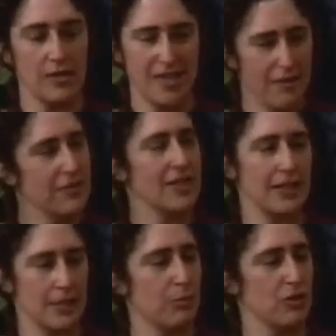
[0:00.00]

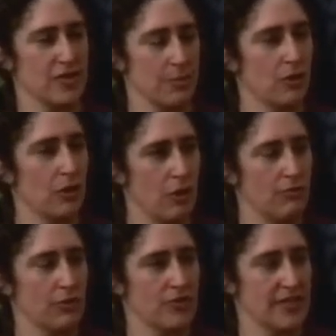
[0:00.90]
definitely put some
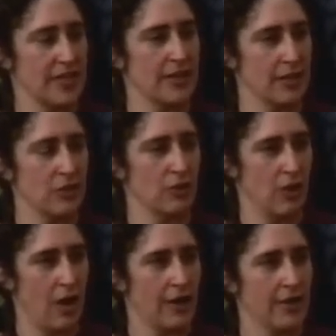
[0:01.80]
clover seed in your
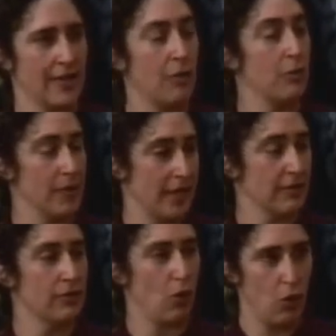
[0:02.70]
lawn, and that will
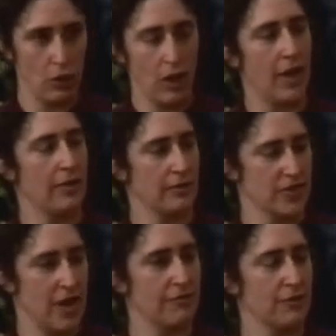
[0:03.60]
make the whole lawn
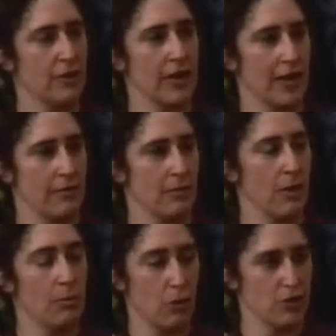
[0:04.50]
tougher and
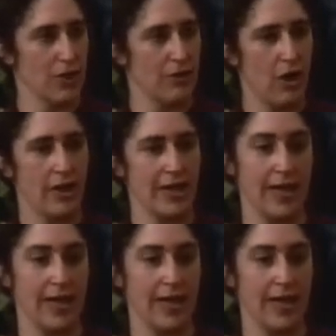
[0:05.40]
more drought hardy.